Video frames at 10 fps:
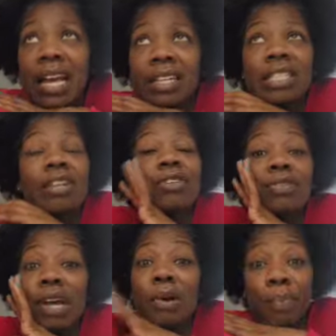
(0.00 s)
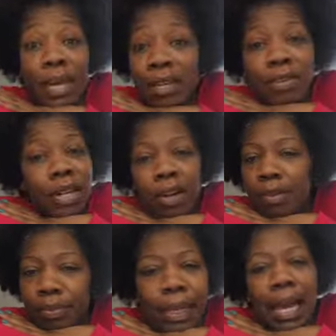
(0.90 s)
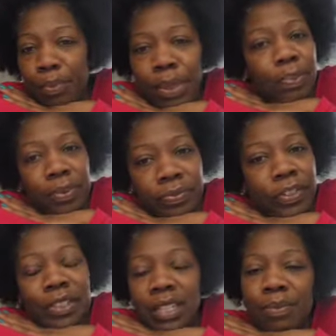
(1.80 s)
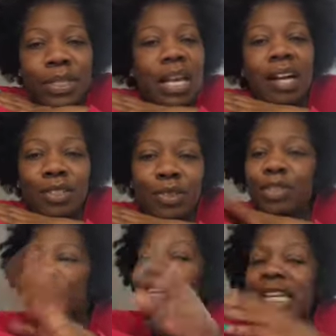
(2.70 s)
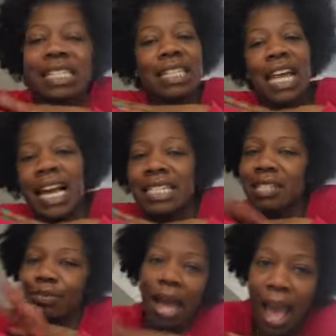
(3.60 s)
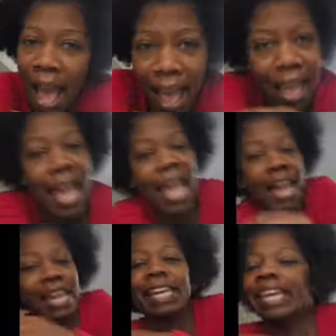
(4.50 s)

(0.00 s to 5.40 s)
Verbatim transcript: So you know me, you know black people. First thing we start doing is rationalizing why he